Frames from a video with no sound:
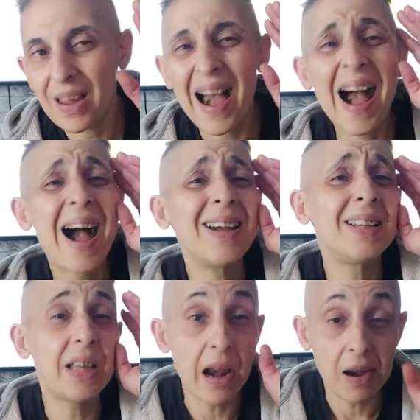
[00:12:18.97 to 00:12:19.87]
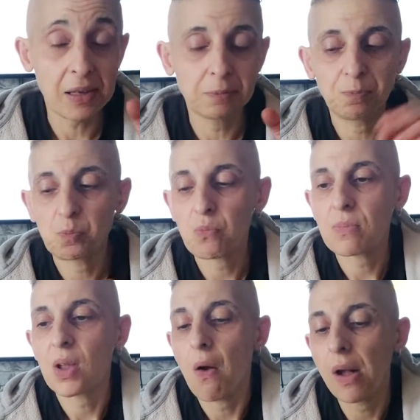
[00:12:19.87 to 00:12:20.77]
I get it.
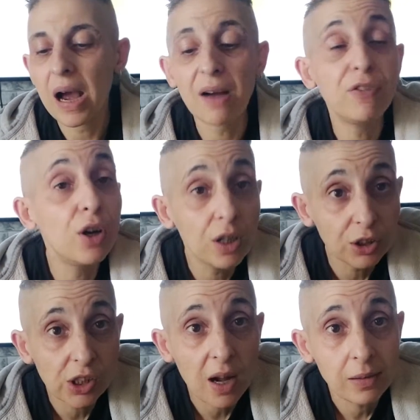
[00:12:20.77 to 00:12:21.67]
I've heard you.